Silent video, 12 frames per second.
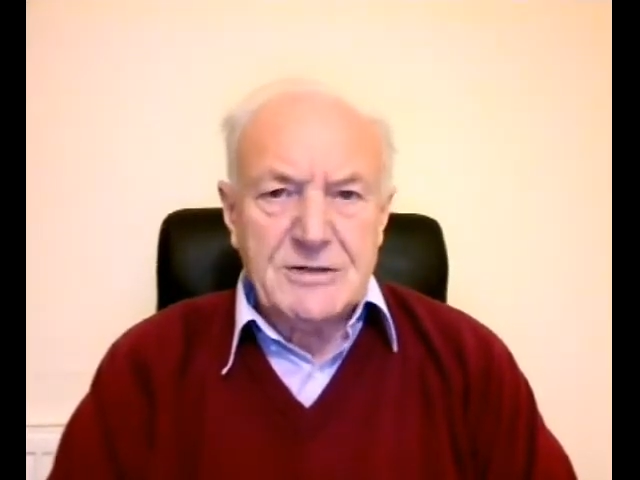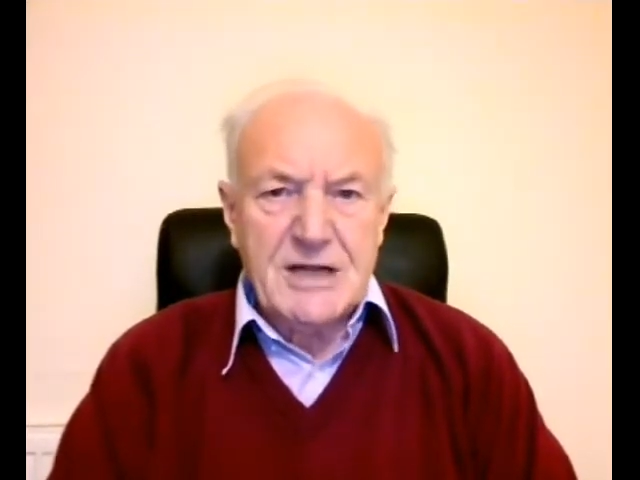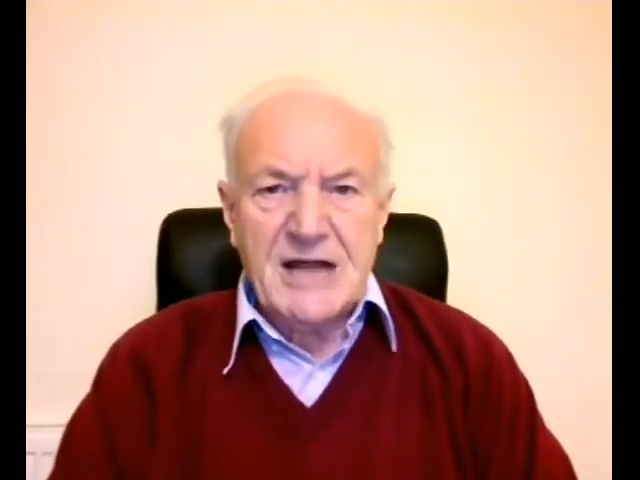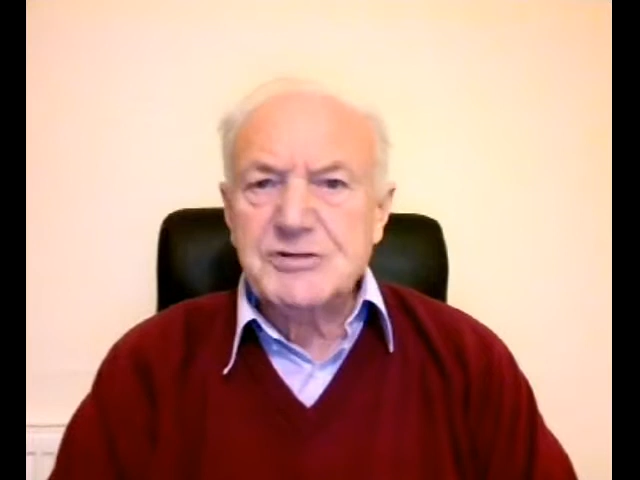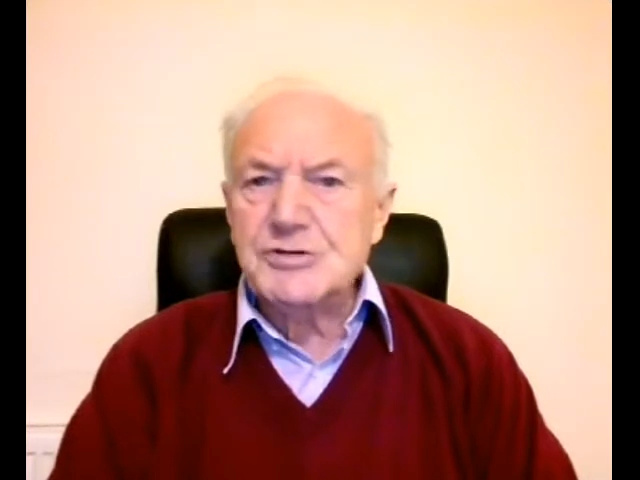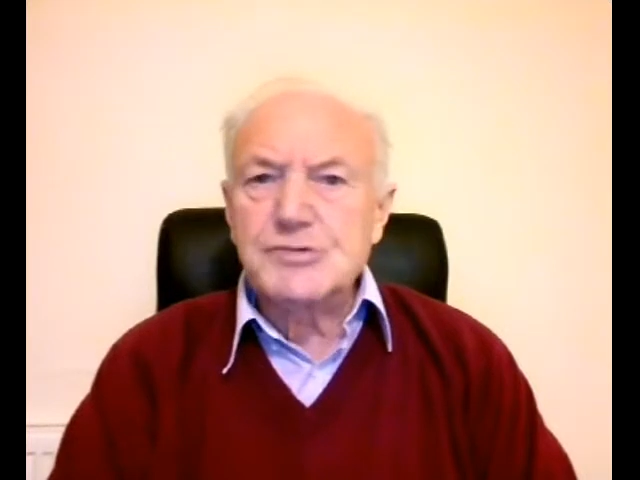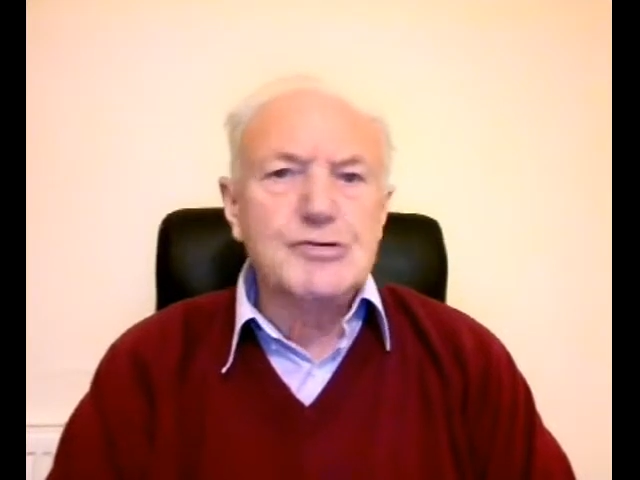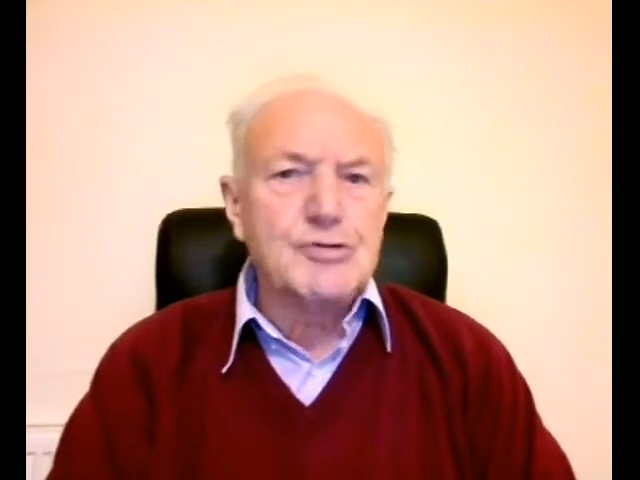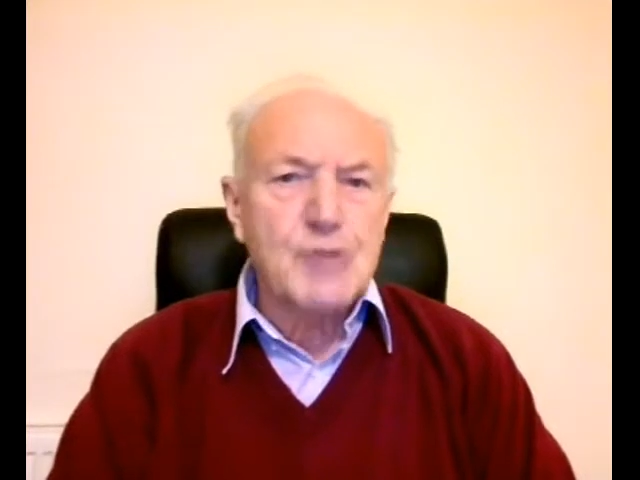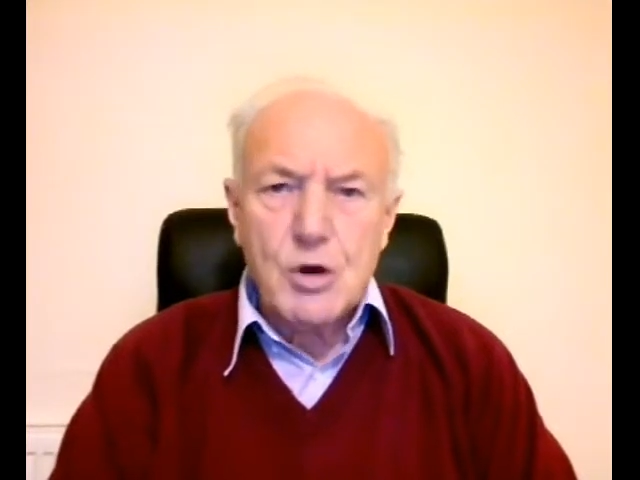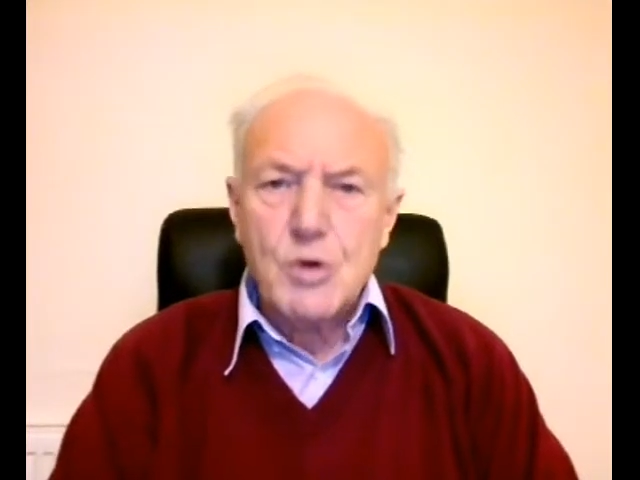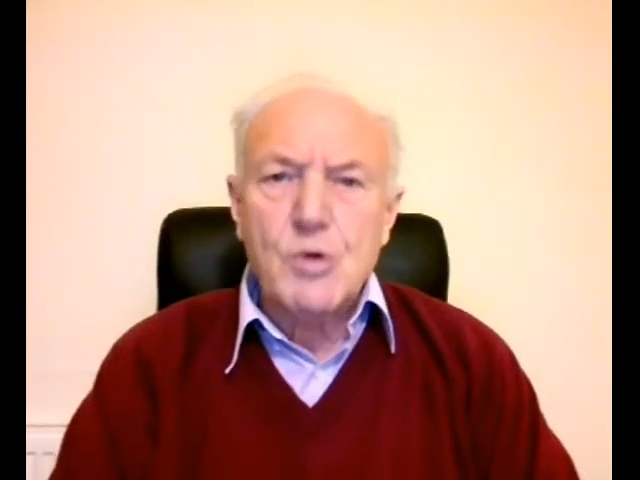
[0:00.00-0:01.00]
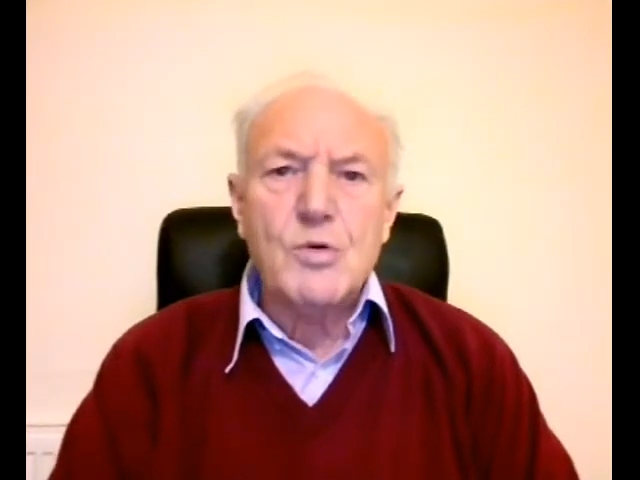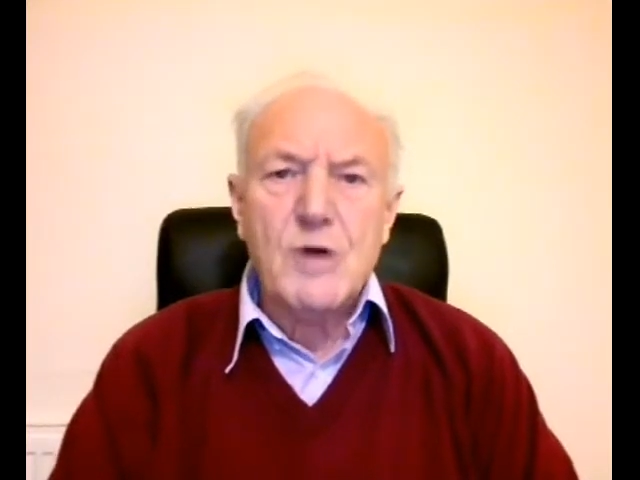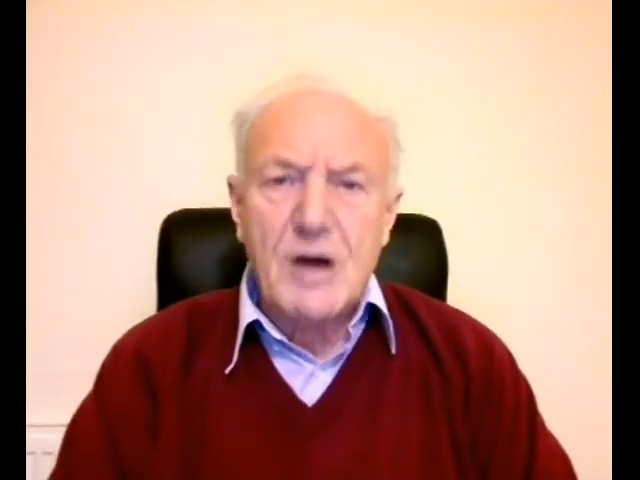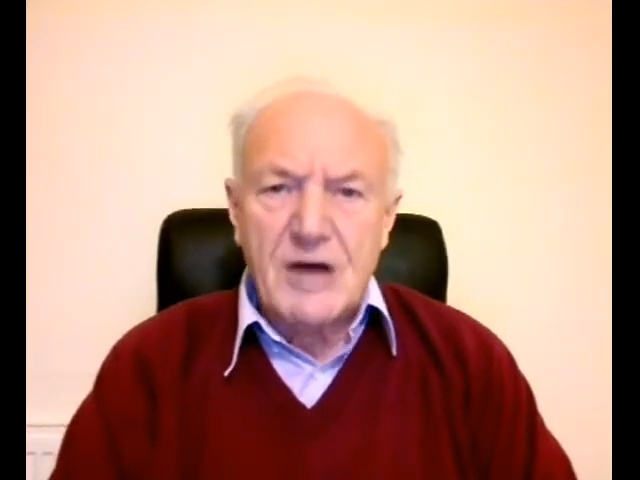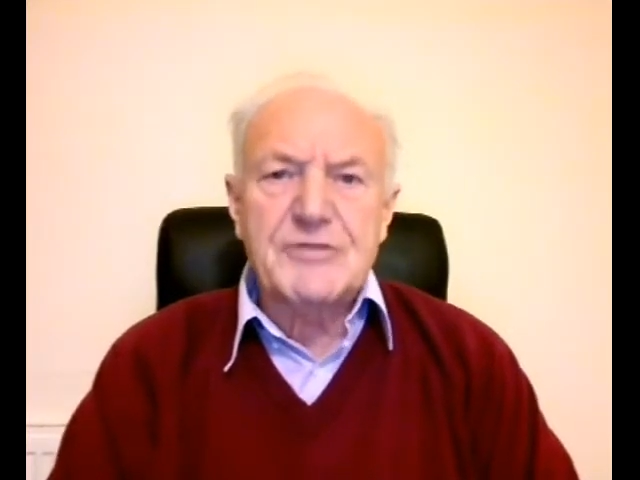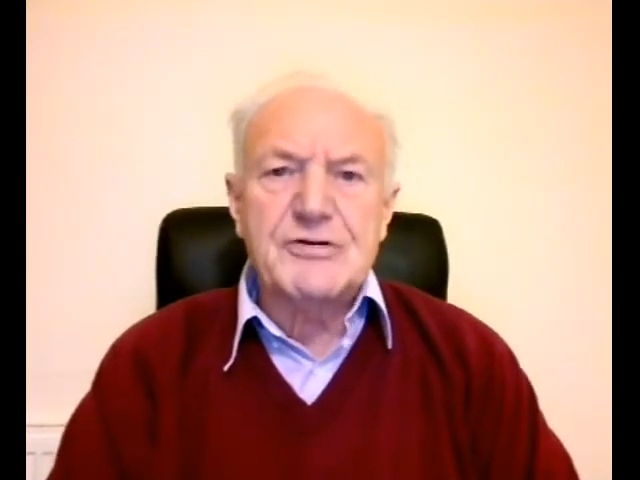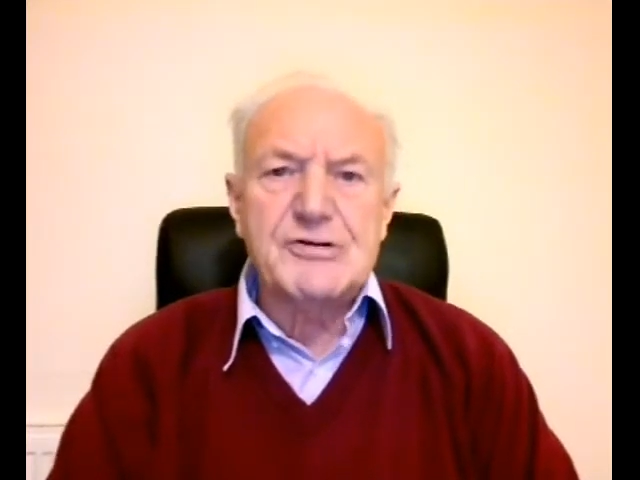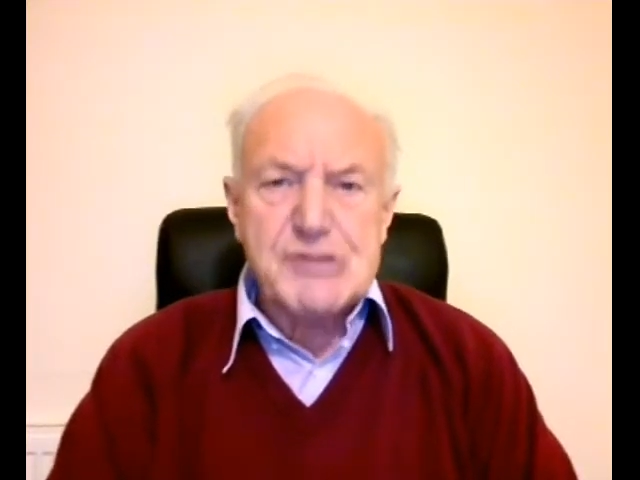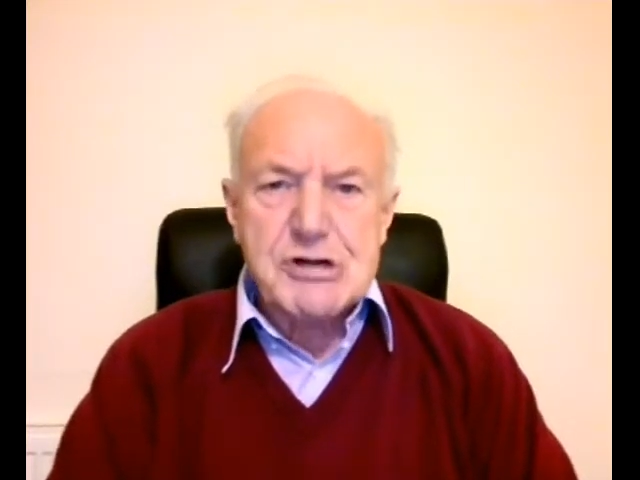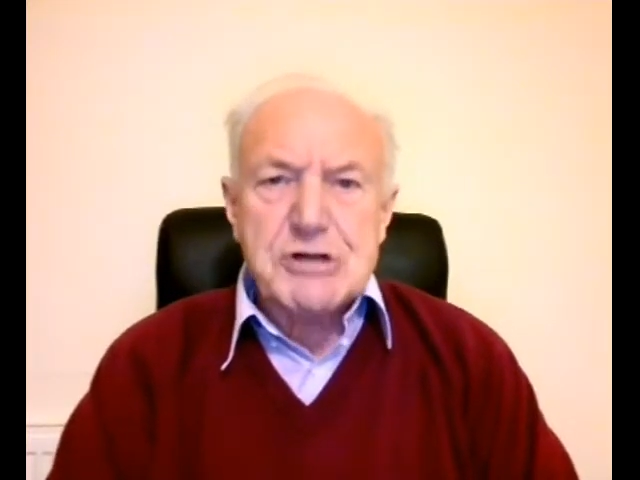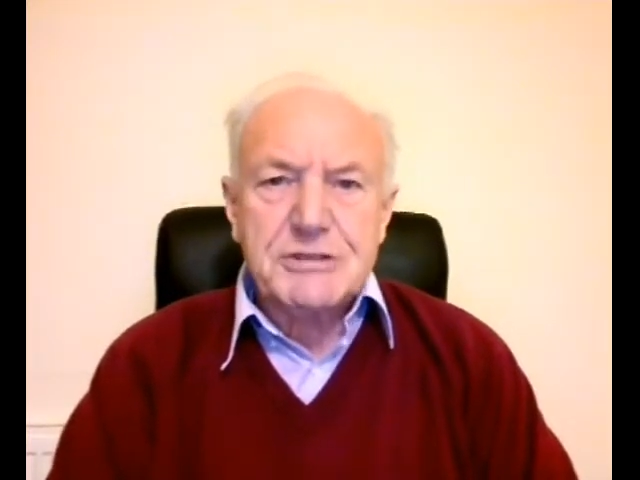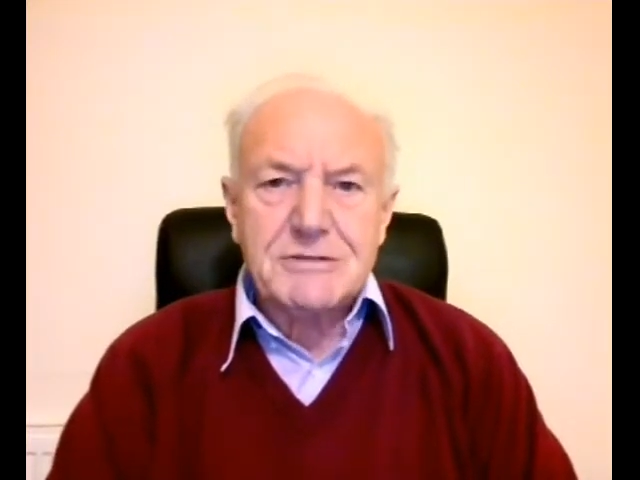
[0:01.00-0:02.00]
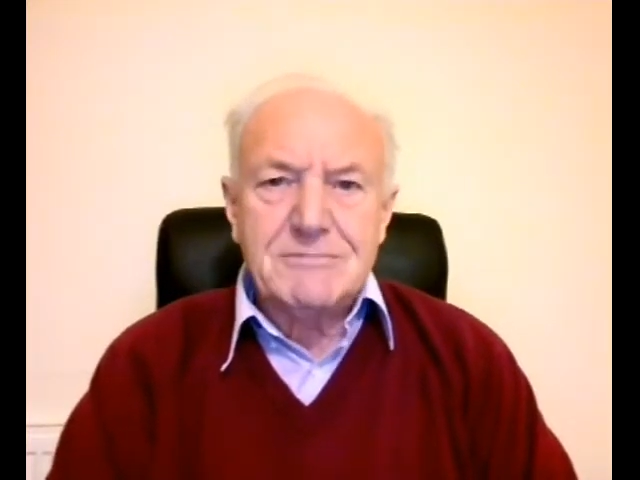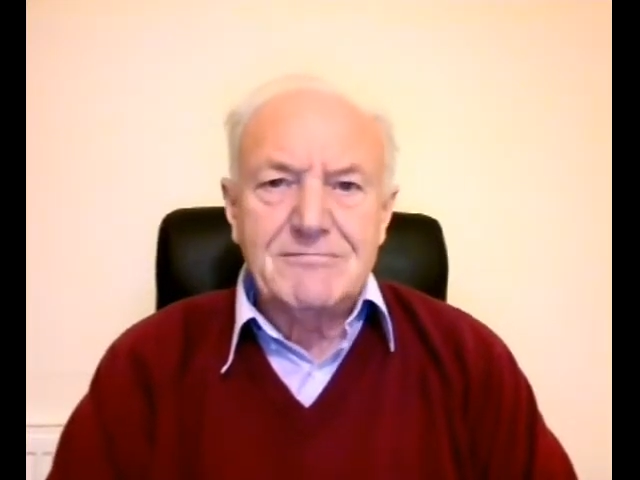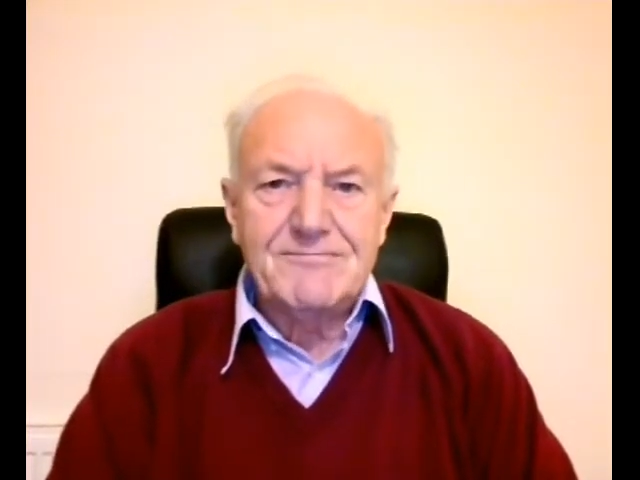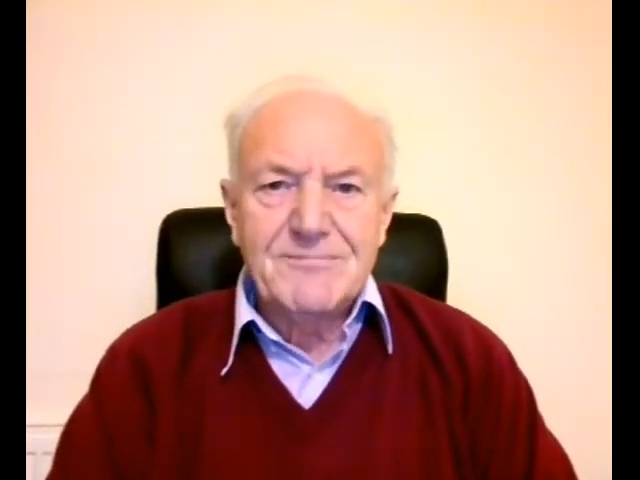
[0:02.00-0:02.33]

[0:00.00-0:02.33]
and to no other nation.